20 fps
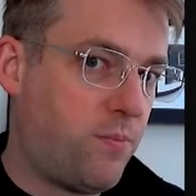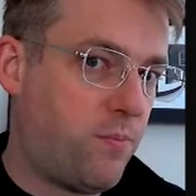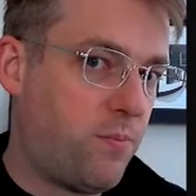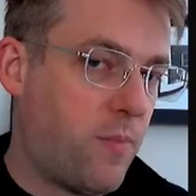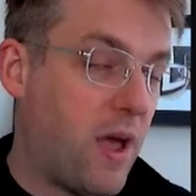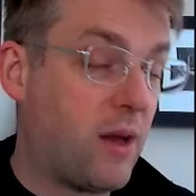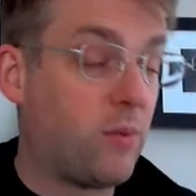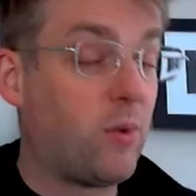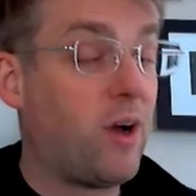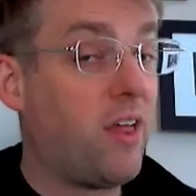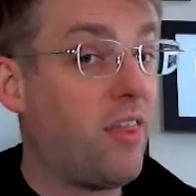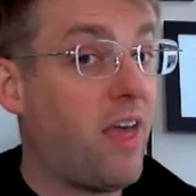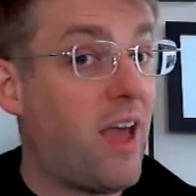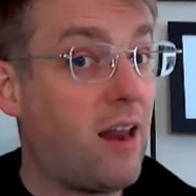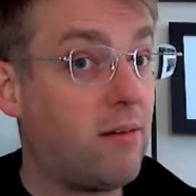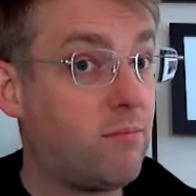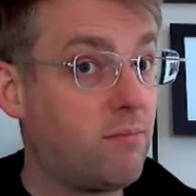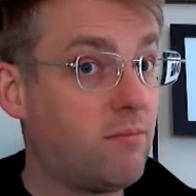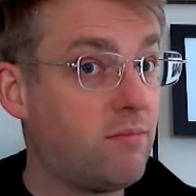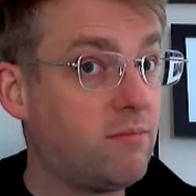And while
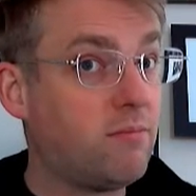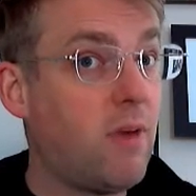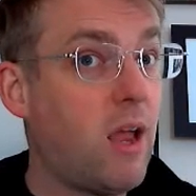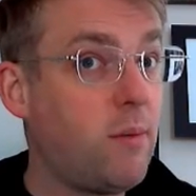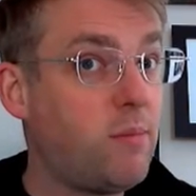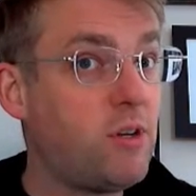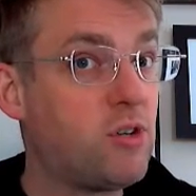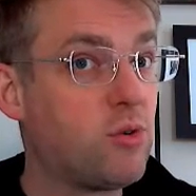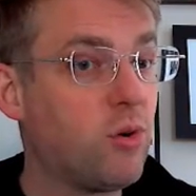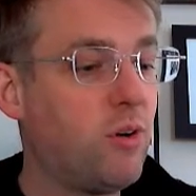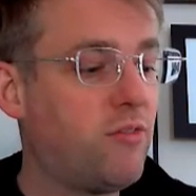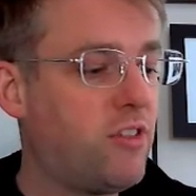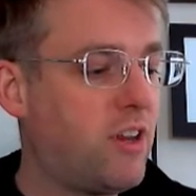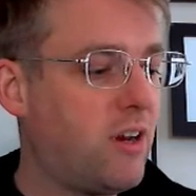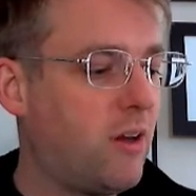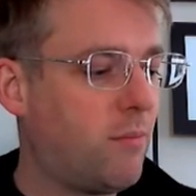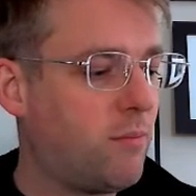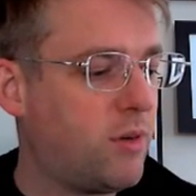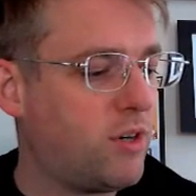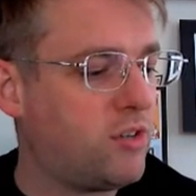that might be true of the
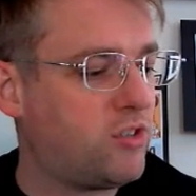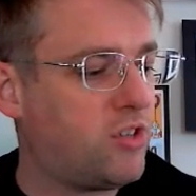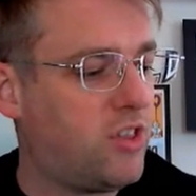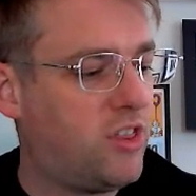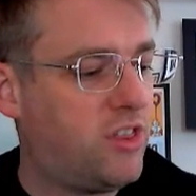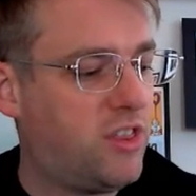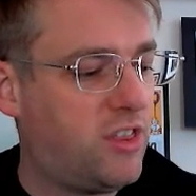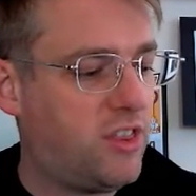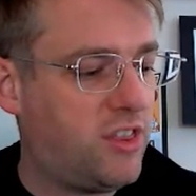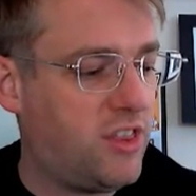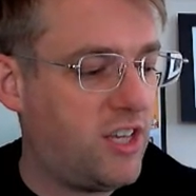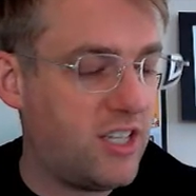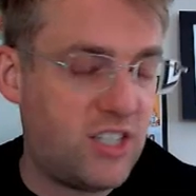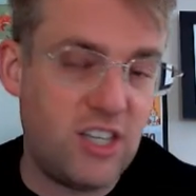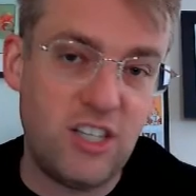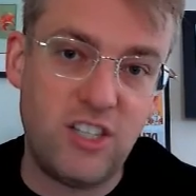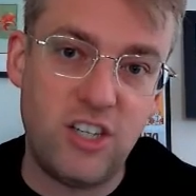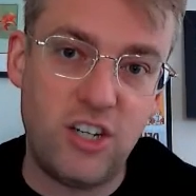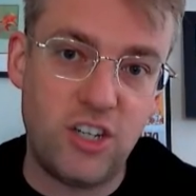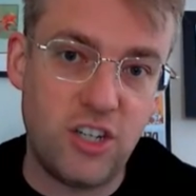numbers, this
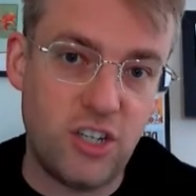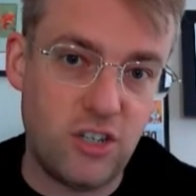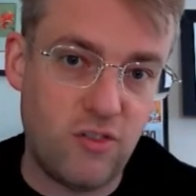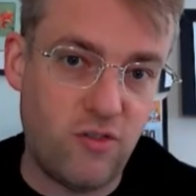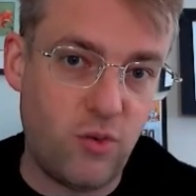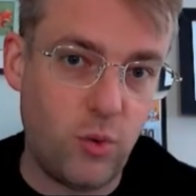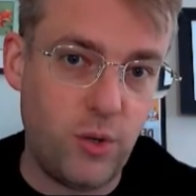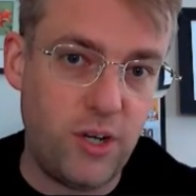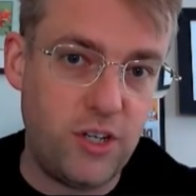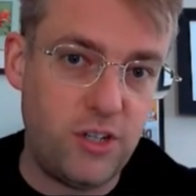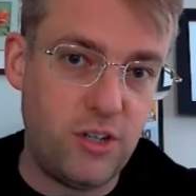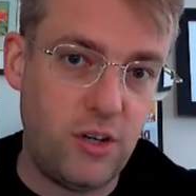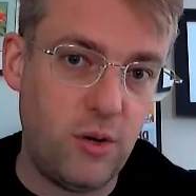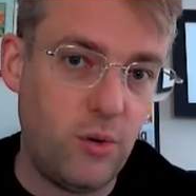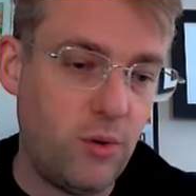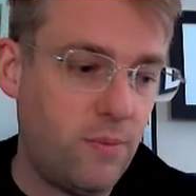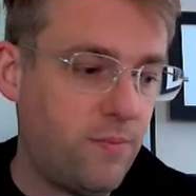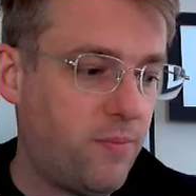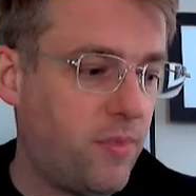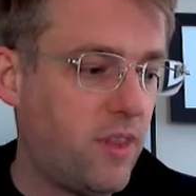isn't just 42.
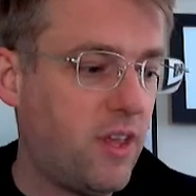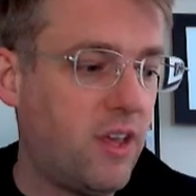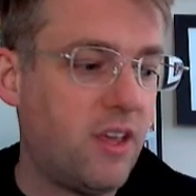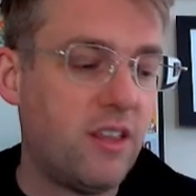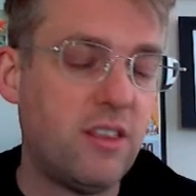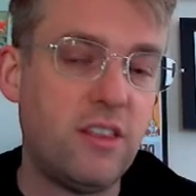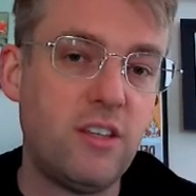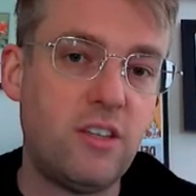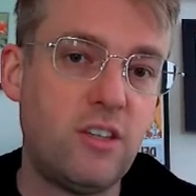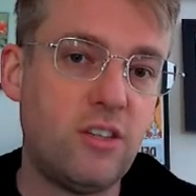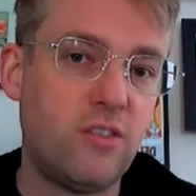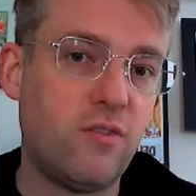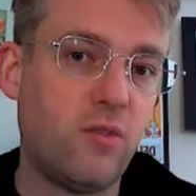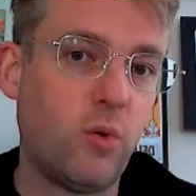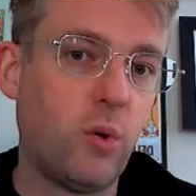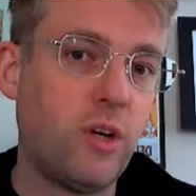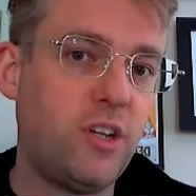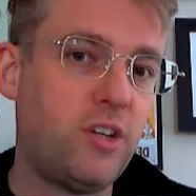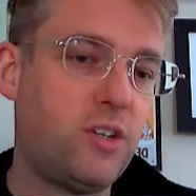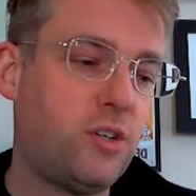This is
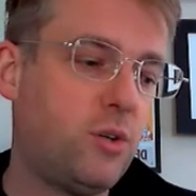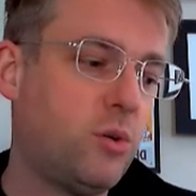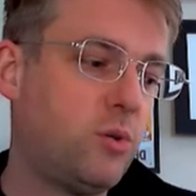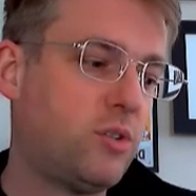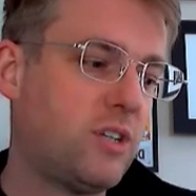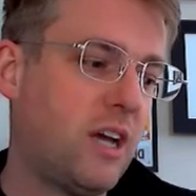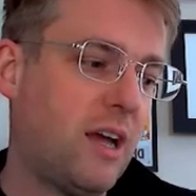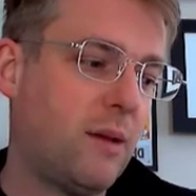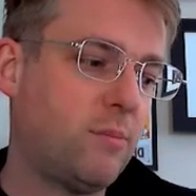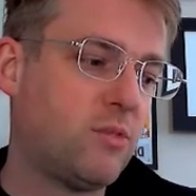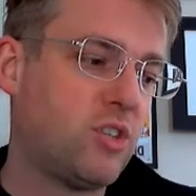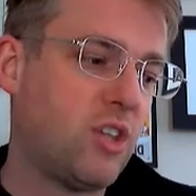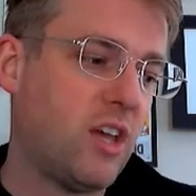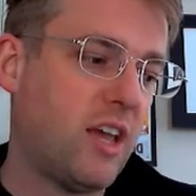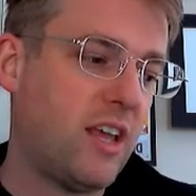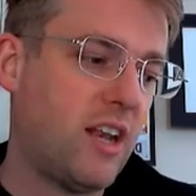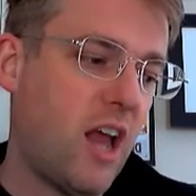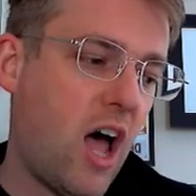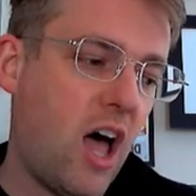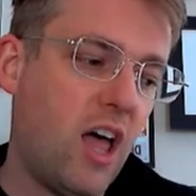42 times
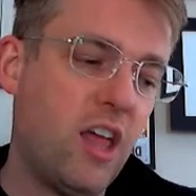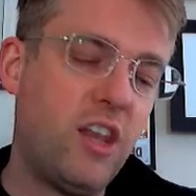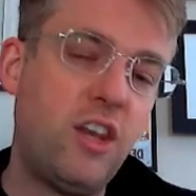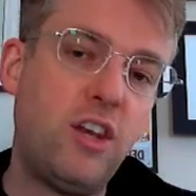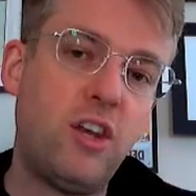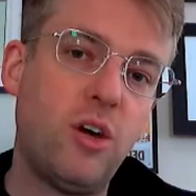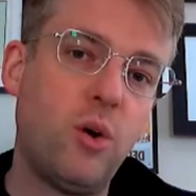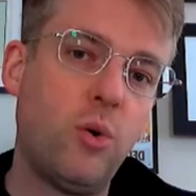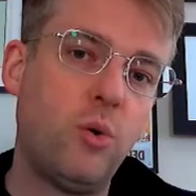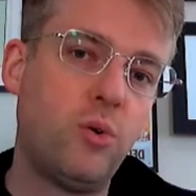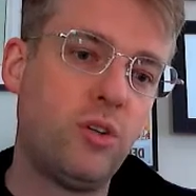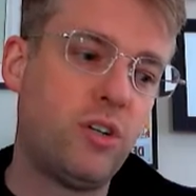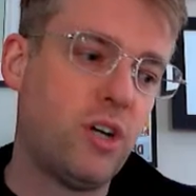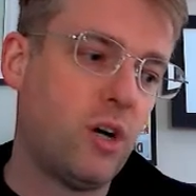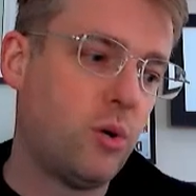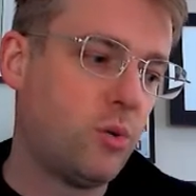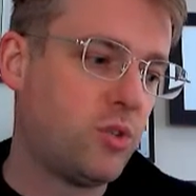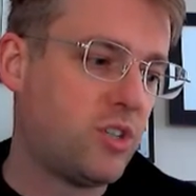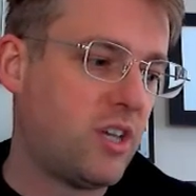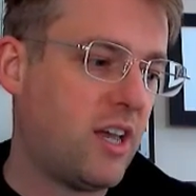an unknown
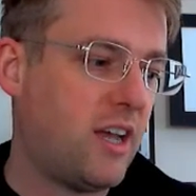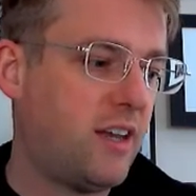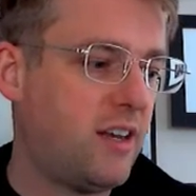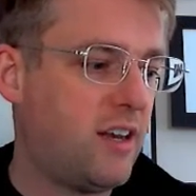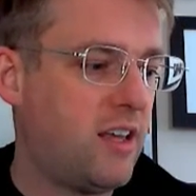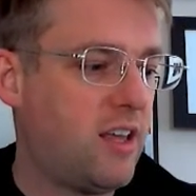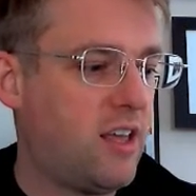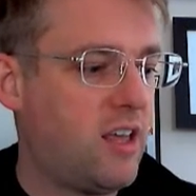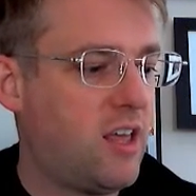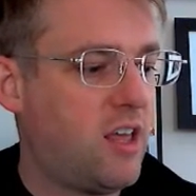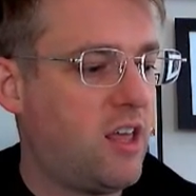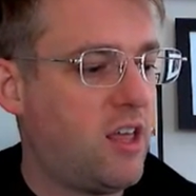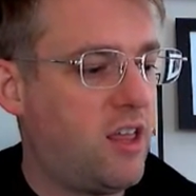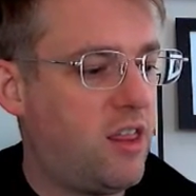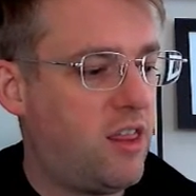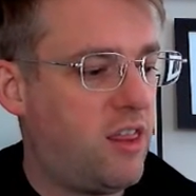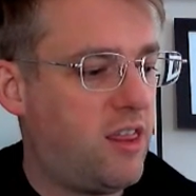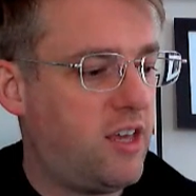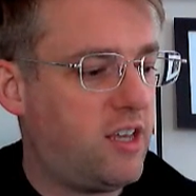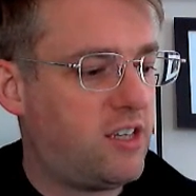cosine.
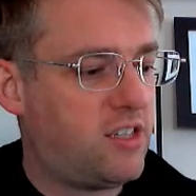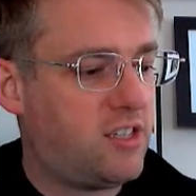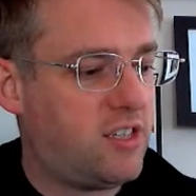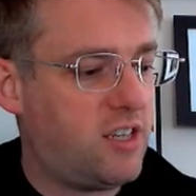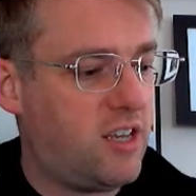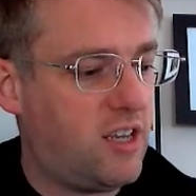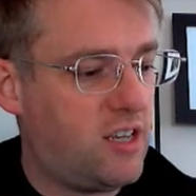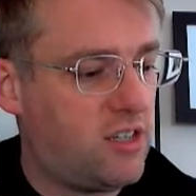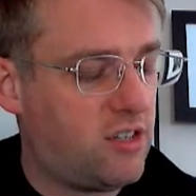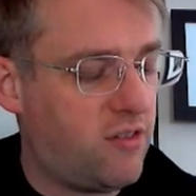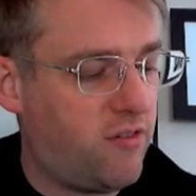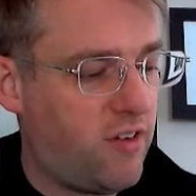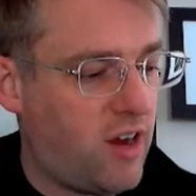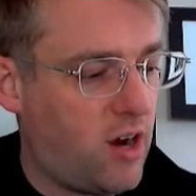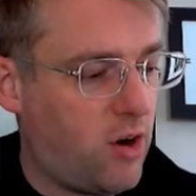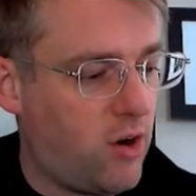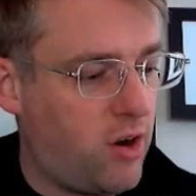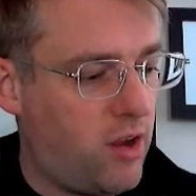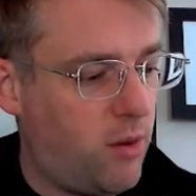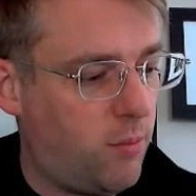This is a
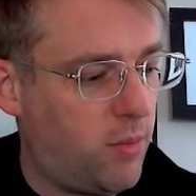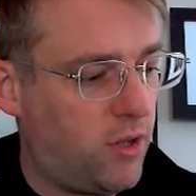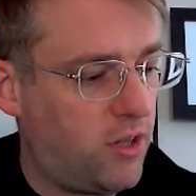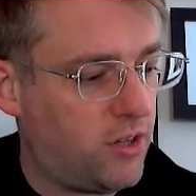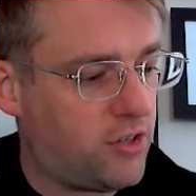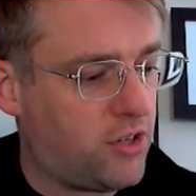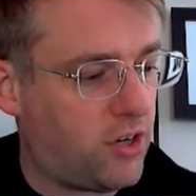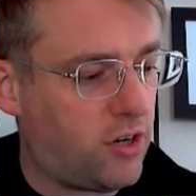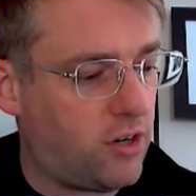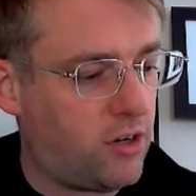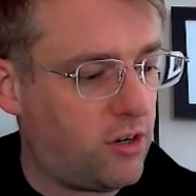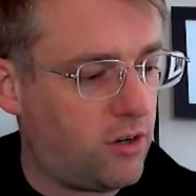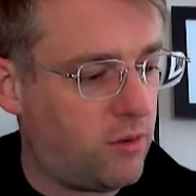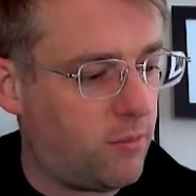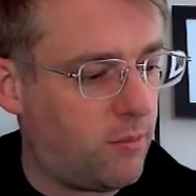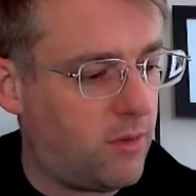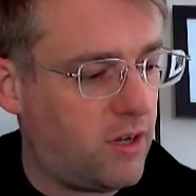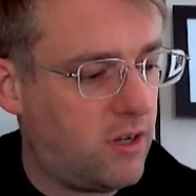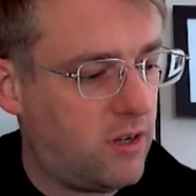variable term.